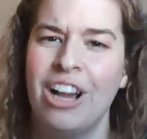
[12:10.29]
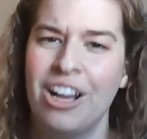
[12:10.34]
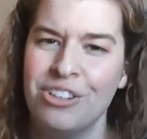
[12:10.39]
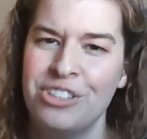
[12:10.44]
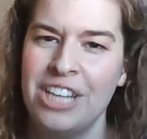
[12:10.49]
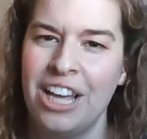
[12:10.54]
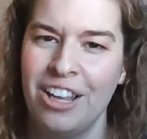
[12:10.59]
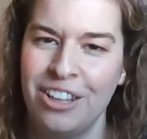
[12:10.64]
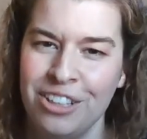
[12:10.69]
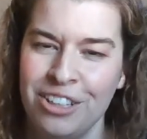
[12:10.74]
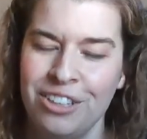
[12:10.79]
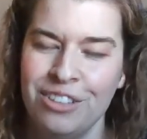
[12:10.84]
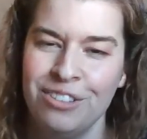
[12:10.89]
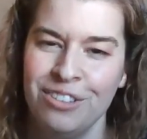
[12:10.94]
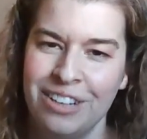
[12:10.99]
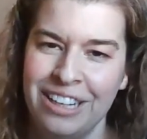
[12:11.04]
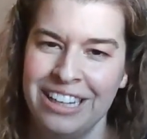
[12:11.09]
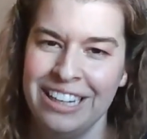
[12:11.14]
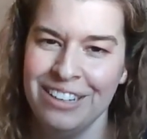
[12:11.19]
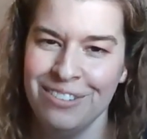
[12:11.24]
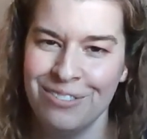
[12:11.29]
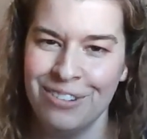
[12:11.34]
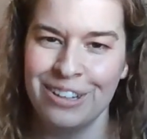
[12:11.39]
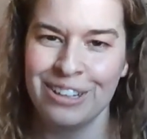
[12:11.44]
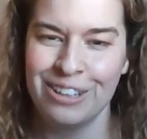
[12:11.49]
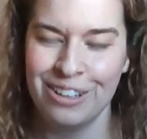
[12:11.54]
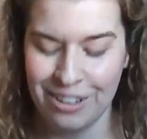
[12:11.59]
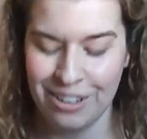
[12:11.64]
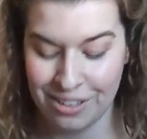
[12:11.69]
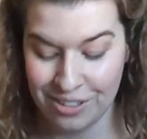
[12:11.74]
I'll tell you what
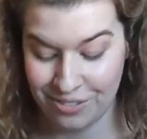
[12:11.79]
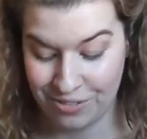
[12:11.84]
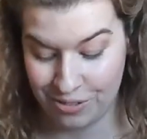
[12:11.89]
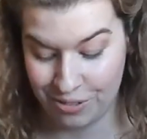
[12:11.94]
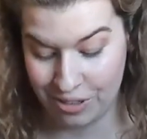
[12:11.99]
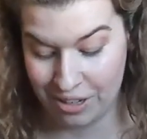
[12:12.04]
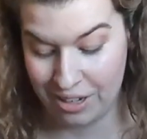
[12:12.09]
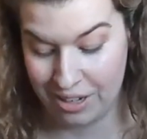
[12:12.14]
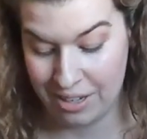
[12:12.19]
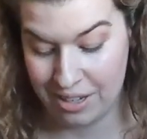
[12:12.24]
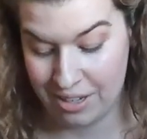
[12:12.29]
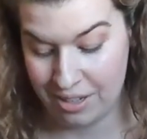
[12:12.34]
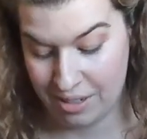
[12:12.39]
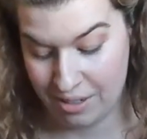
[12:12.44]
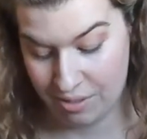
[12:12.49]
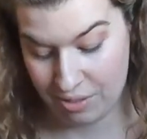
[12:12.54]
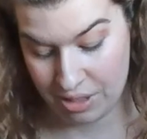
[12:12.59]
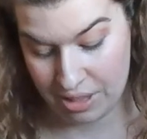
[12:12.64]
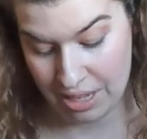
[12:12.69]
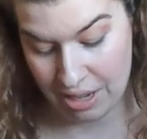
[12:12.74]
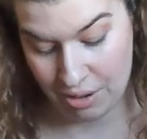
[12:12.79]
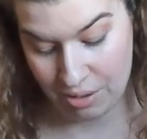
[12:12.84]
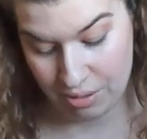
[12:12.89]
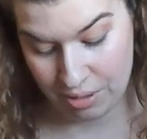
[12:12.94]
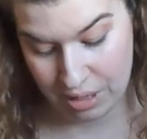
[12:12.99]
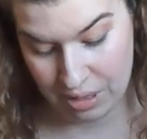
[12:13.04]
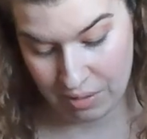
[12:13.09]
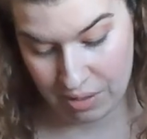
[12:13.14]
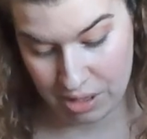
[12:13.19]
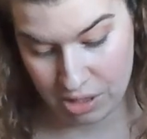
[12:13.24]
it called for
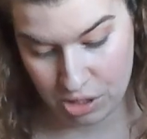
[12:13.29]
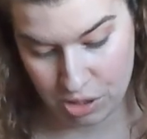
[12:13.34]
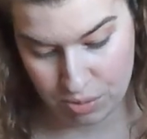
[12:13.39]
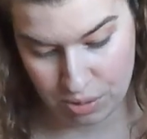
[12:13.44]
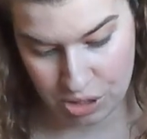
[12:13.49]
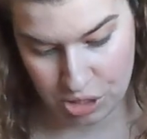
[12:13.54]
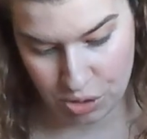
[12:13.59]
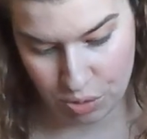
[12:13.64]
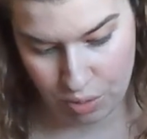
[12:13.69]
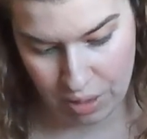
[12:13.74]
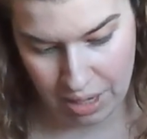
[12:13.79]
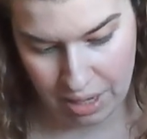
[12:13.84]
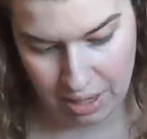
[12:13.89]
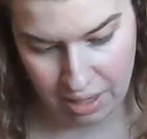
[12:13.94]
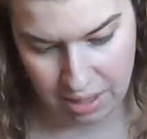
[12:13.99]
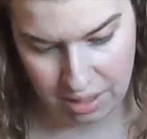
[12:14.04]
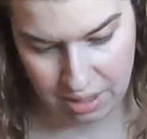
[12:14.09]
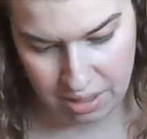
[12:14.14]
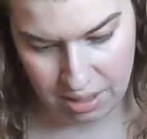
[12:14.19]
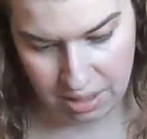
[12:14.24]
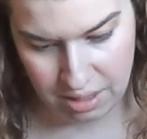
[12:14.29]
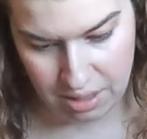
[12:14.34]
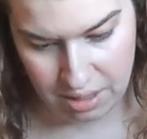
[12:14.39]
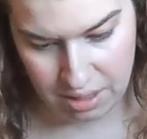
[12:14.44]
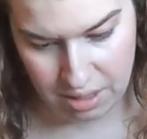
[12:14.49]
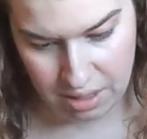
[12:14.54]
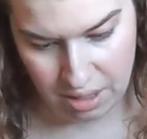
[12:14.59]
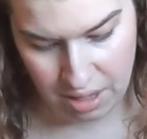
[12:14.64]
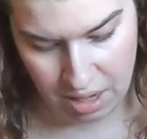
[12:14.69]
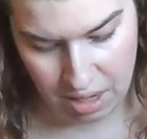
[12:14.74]
without giving too much away.
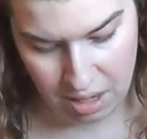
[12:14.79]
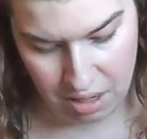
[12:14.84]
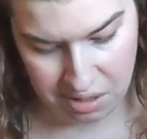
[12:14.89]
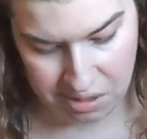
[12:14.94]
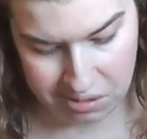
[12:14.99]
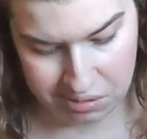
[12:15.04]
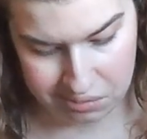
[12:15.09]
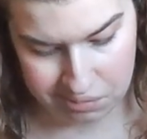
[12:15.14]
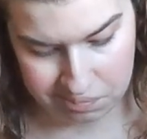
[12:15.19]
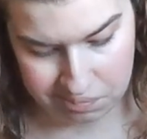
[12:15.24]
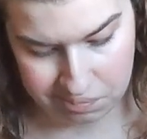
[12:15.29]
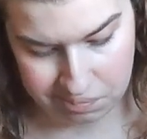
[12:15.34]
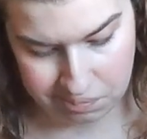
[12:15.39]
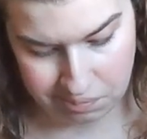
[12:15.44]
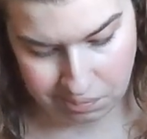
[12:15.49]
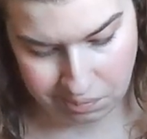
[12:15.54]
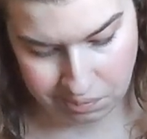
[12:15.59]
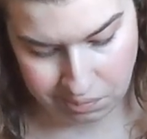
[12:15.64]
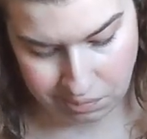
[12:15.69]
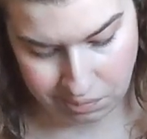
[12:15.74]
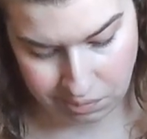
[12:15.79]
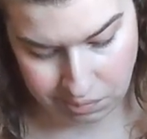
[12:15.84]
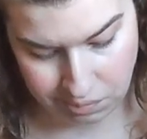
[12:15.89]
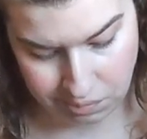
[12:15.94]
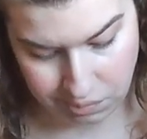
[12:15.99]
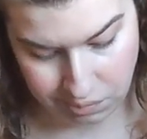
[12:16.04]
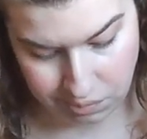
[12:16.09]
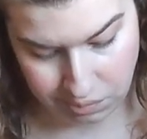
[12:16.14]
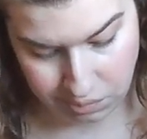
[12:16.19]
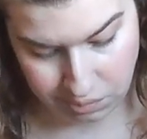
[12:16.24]

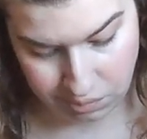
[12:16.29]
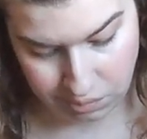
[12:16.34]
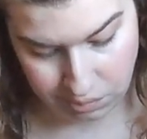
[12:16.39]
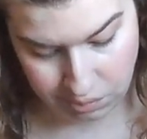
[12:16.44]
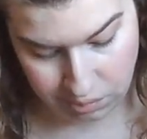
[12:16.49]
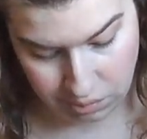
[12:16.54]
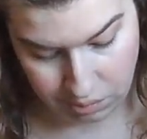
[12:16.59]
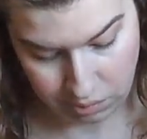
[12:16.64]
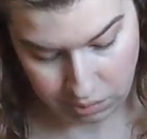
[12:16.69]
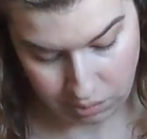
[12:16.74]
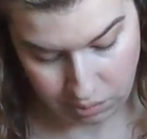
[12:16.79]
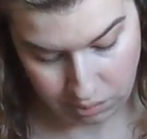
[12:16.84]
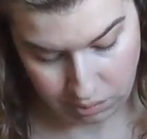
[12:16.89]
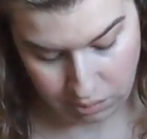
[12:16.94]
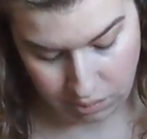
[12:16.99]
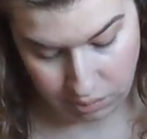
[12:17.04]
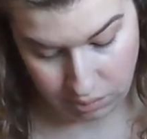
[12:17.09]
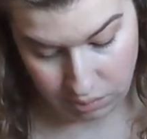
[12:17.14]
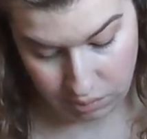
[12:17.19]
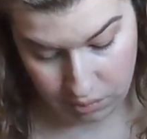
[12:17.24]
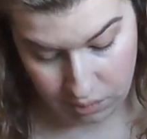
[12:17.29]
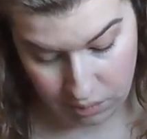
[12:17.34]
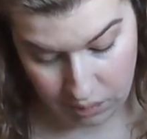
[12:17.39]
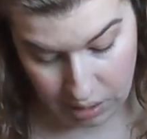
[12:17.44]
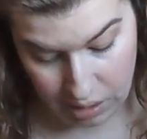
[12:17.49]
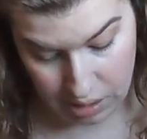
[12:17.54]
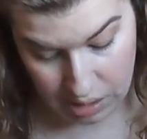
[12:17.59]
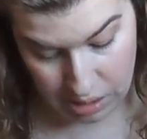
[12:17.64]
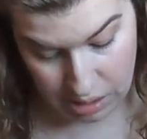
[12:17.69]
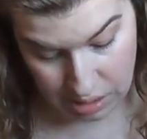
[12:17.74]

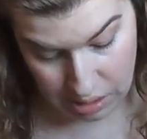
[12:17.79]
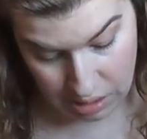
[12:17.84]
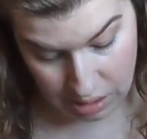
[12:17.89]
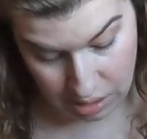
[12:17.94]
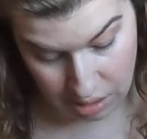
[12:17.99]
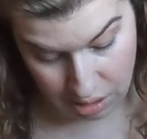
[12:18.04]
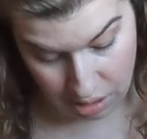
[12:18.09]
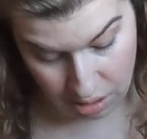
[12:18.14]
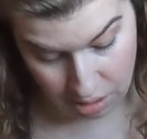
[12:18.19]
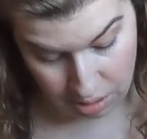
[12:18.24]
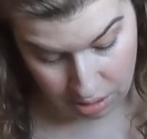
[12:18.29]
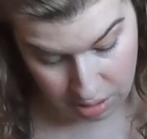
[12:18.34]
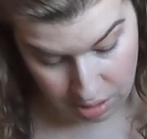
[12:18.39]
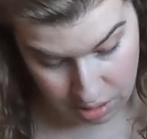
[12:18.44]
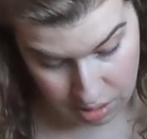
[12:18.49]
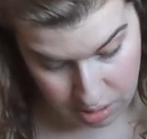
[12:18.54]
Let's see here.